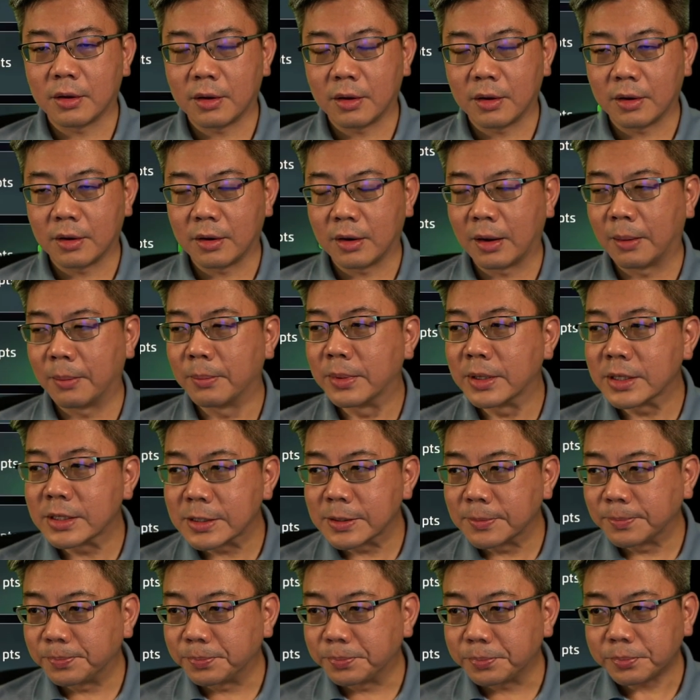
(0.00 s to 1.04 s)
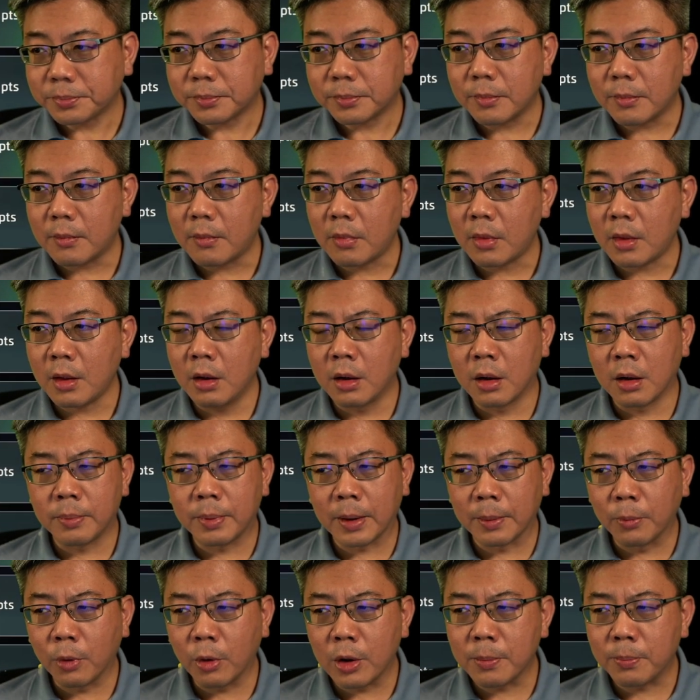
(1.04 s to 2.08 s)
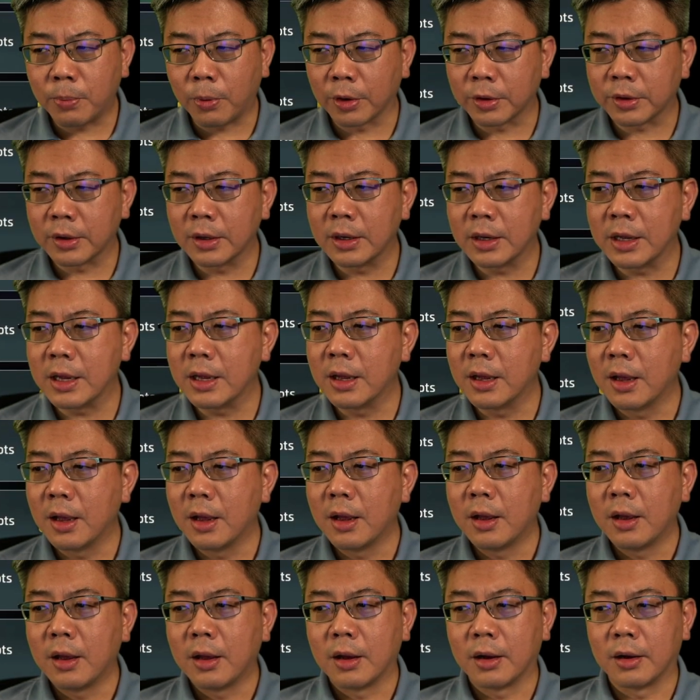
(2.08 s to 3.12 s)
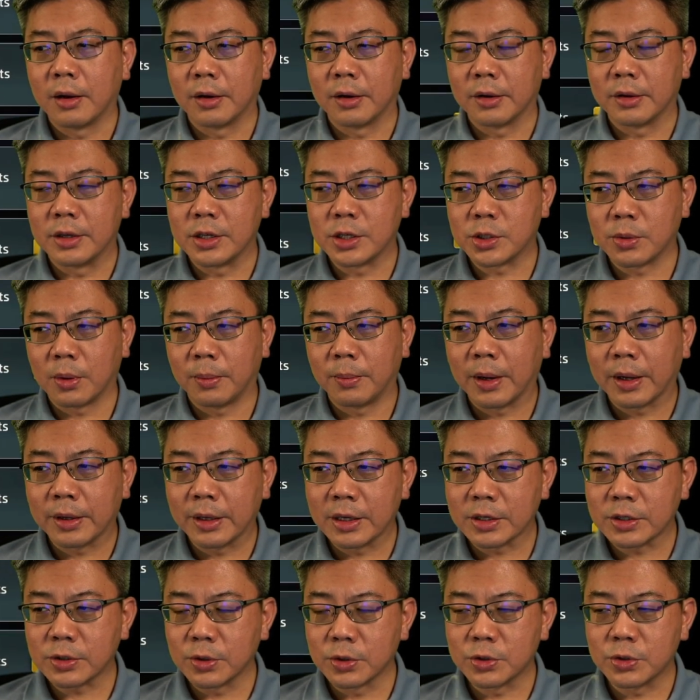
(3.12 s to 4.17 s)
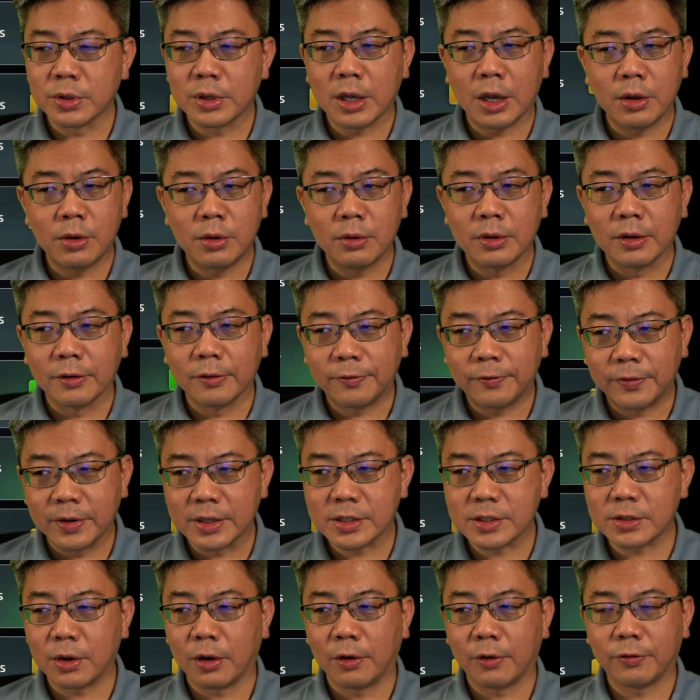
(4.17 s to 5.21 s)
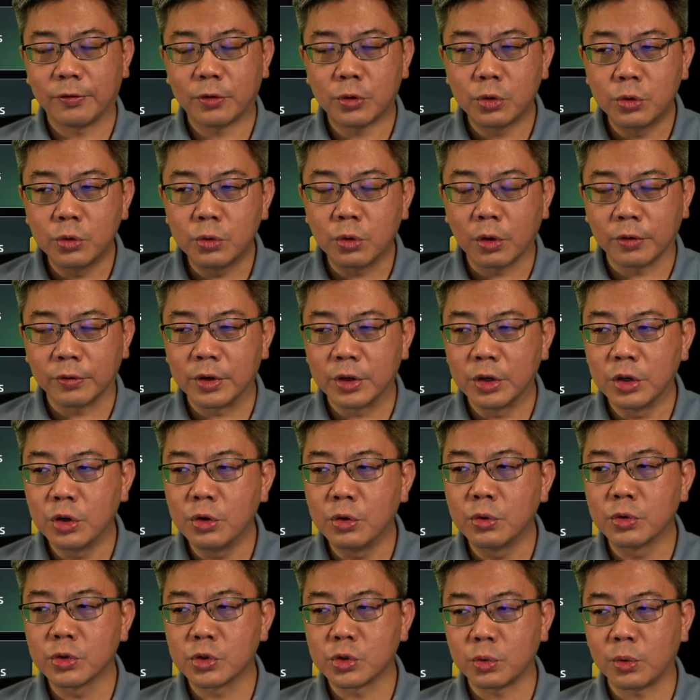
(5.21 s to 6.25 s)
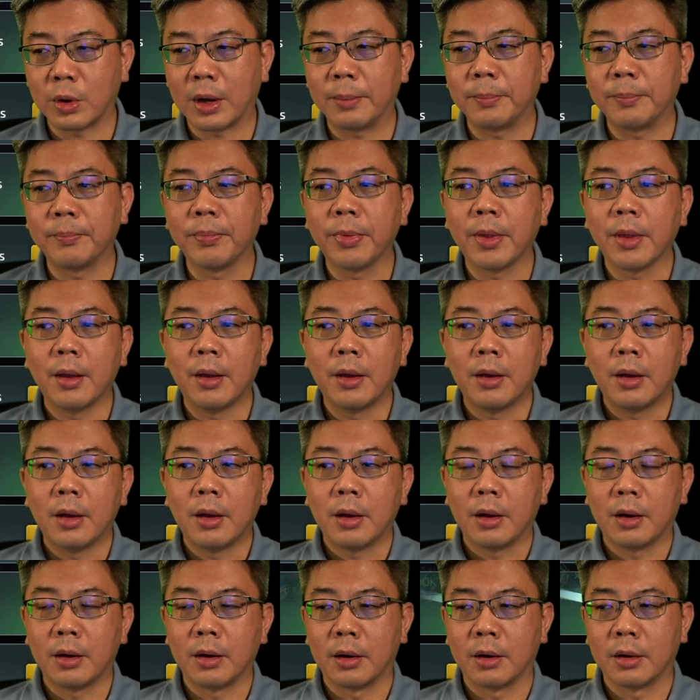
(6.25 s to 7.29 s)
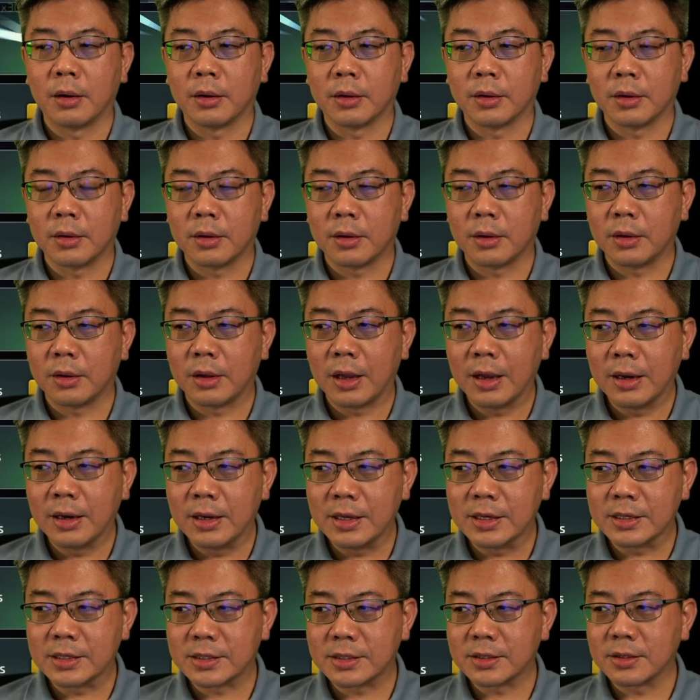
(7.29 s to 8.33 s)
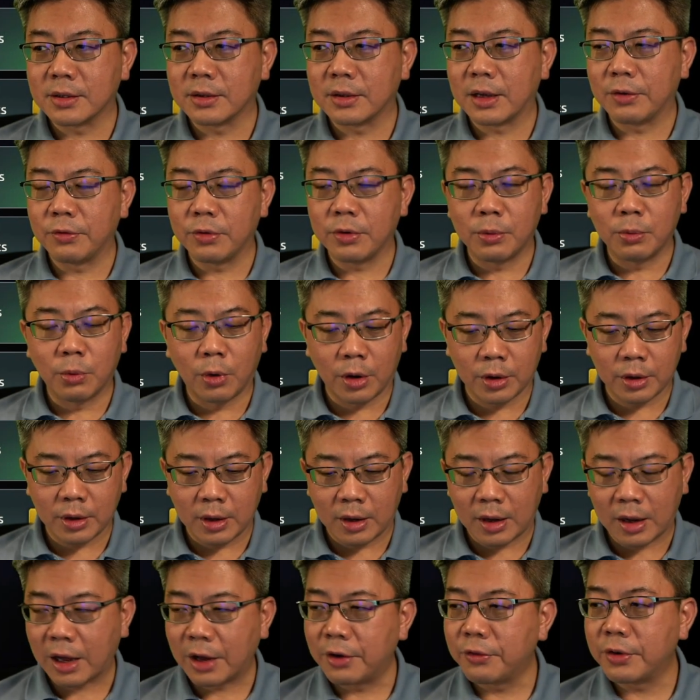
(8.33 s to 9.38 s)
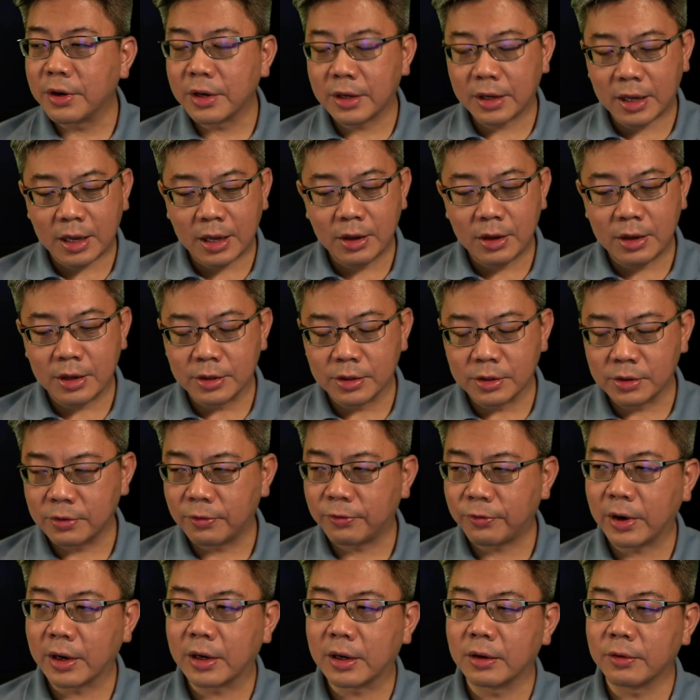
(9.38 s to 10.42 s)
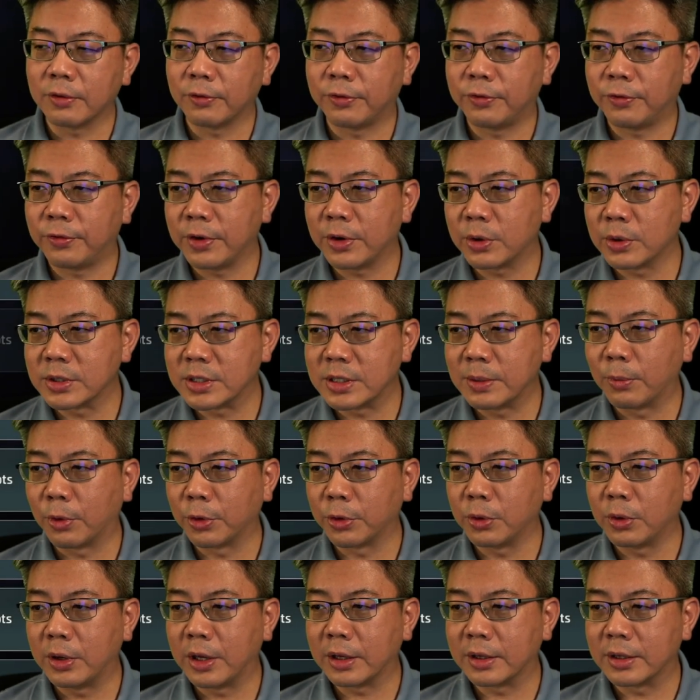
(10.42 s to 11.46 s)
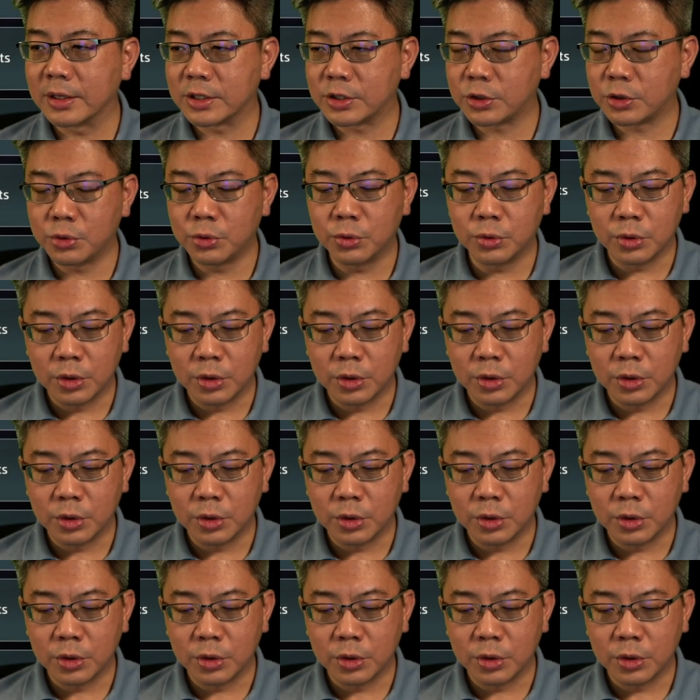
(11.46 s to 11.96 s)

numbers. But more importantly, the Swamadas also get you the first of 2 of the new Swam dailies that reward 100k in frequency modulators too,